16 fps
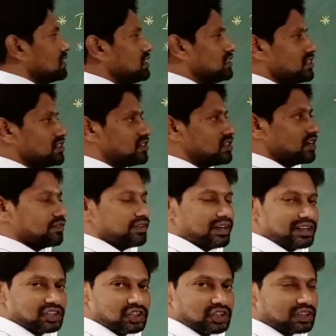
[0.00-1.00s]
this
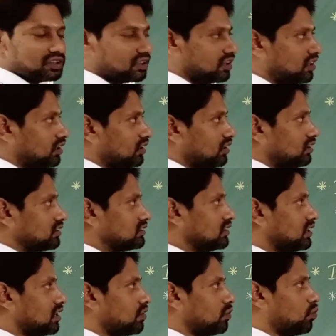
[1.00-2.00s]
definition,
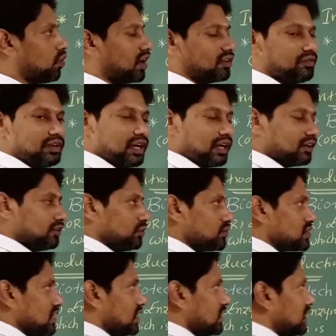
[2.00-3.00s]
sir. What we are
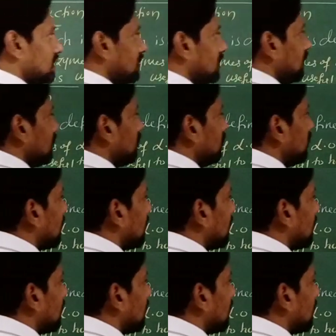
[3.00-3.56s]
using? We